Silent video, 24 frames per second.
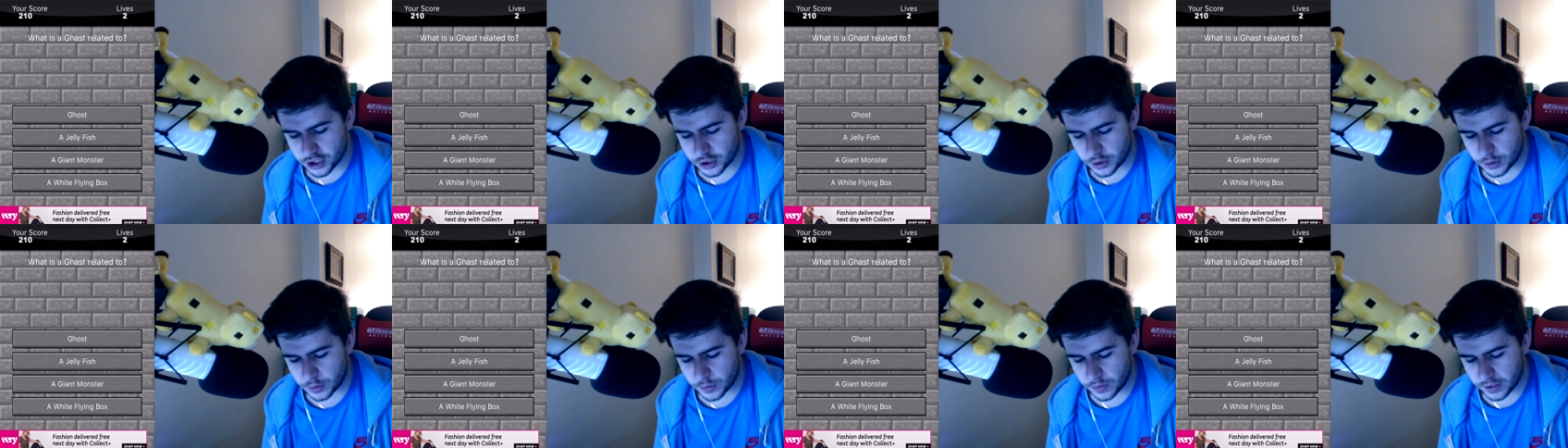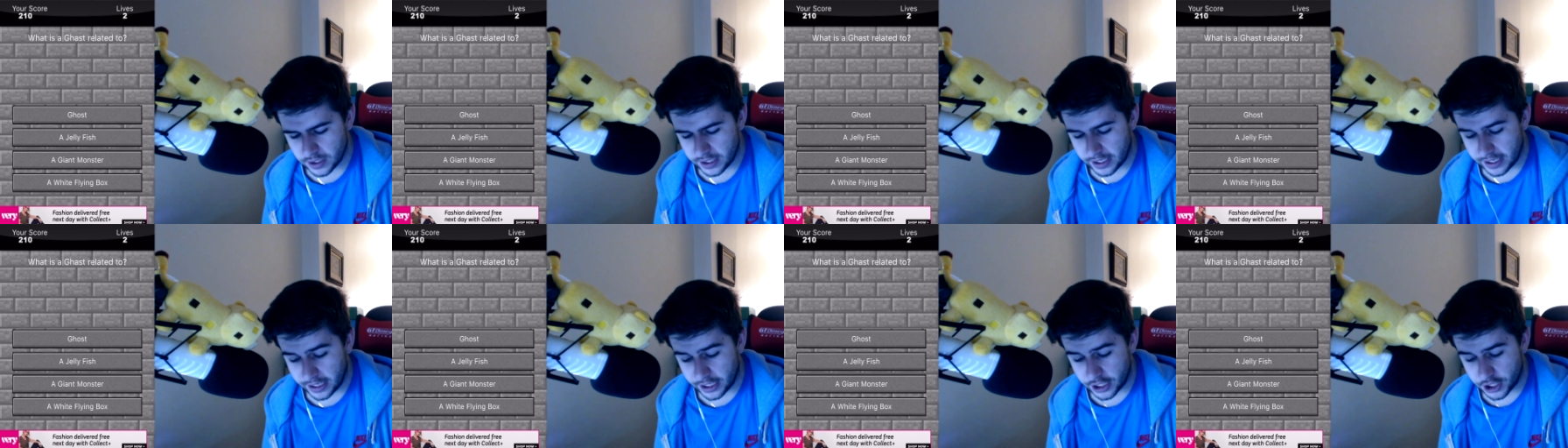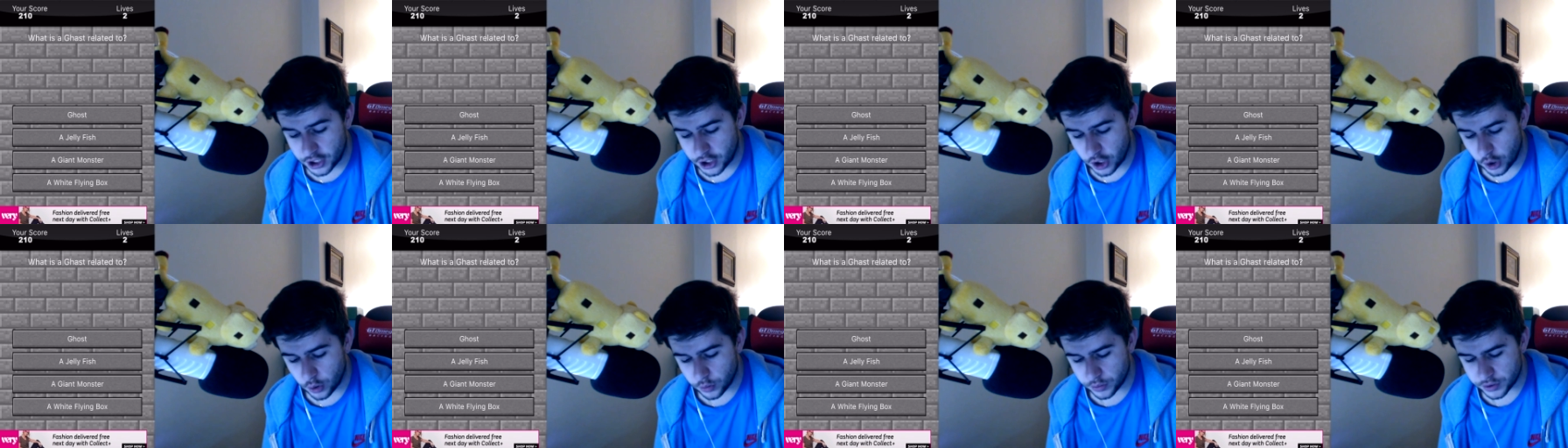to? A
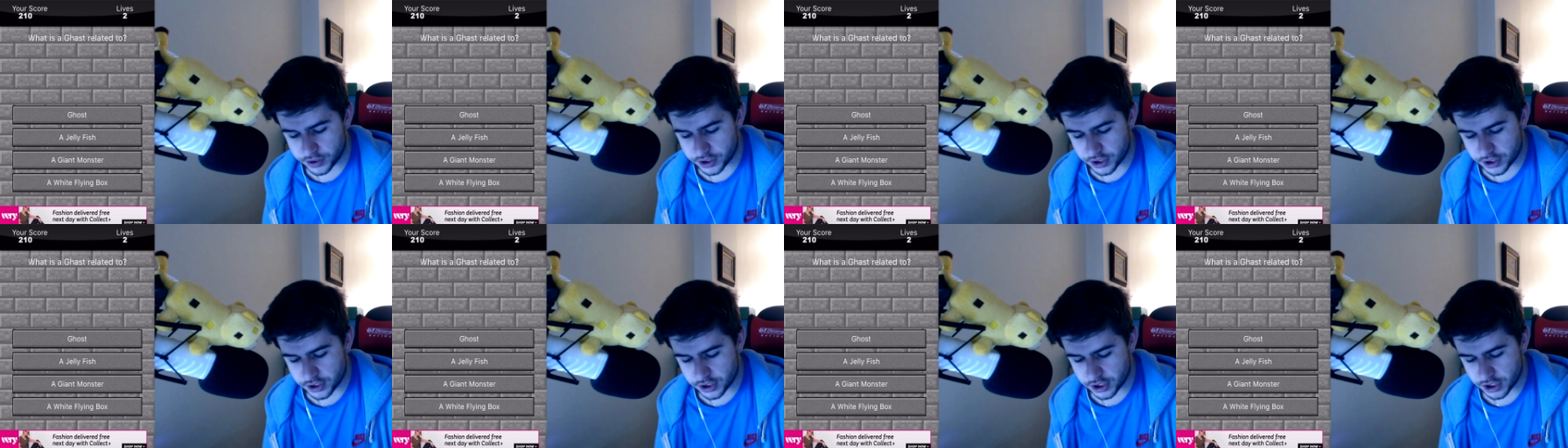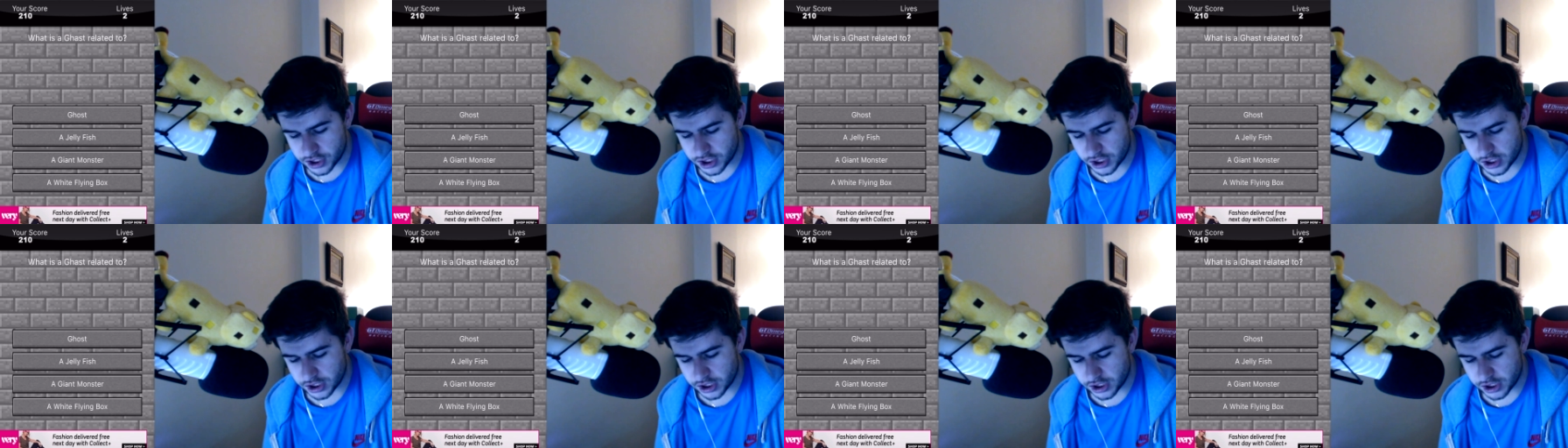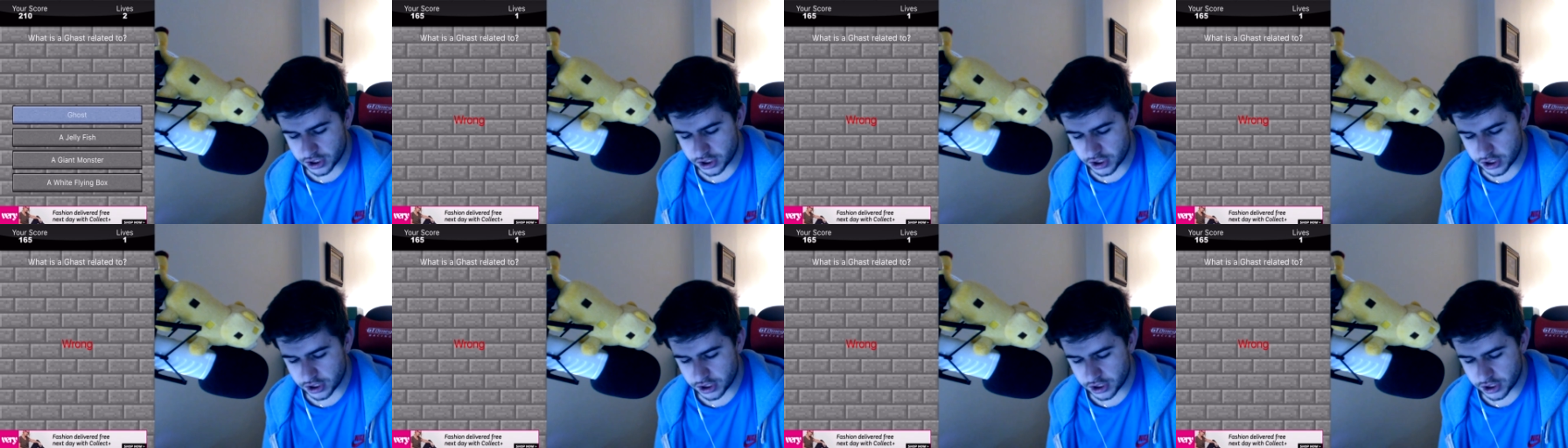ghost?
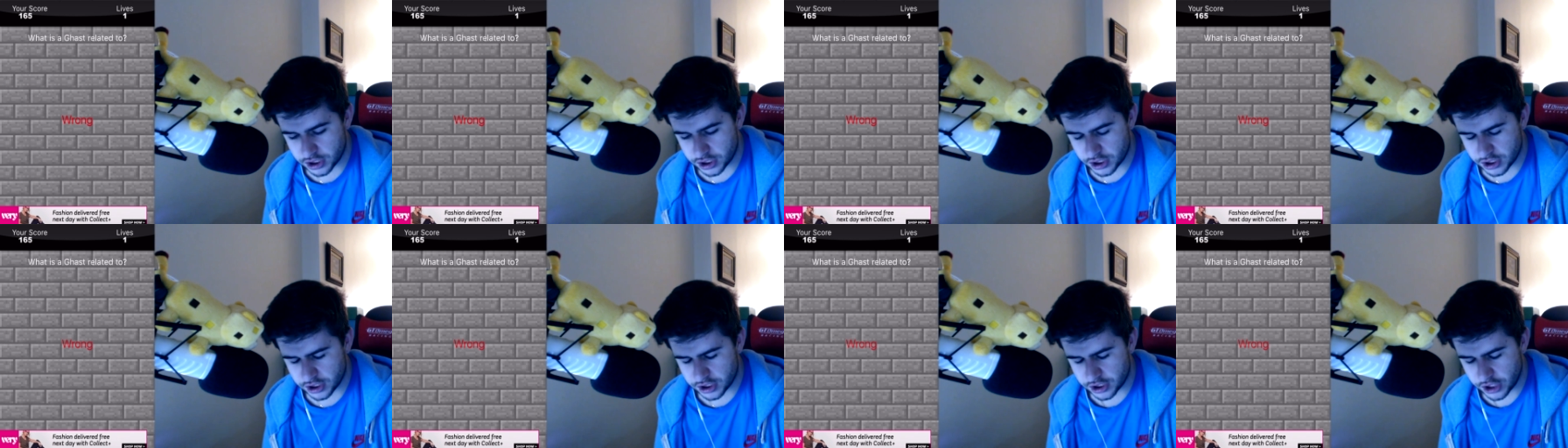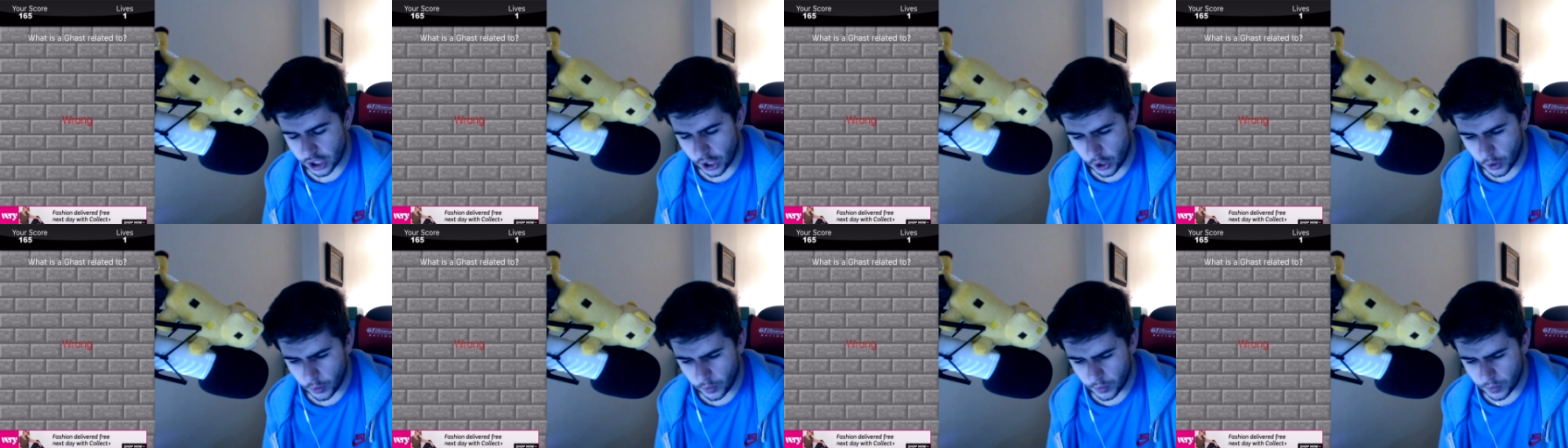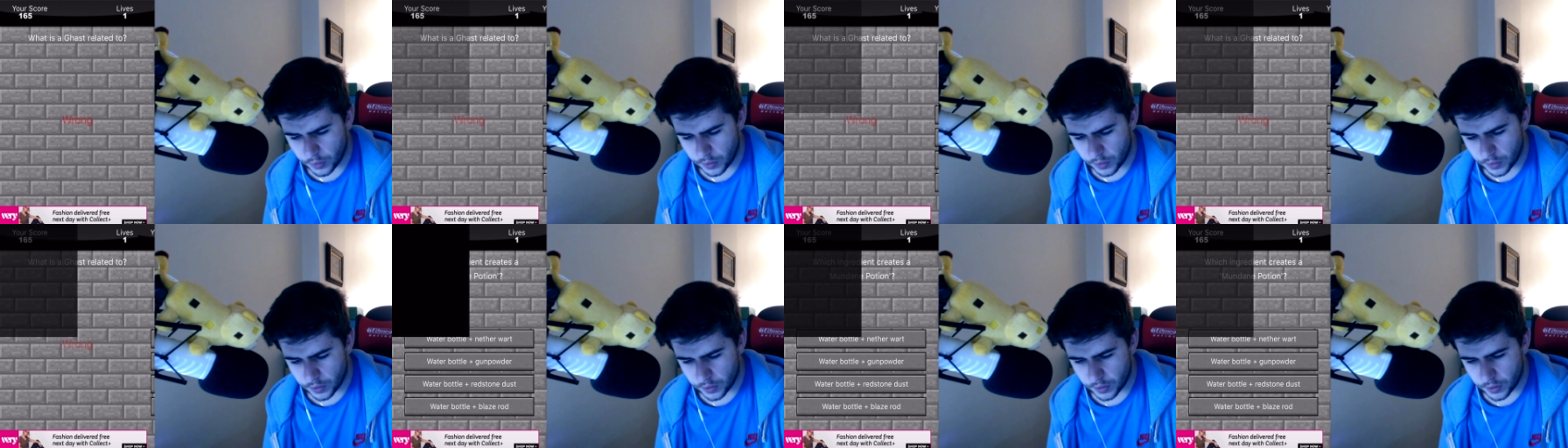No?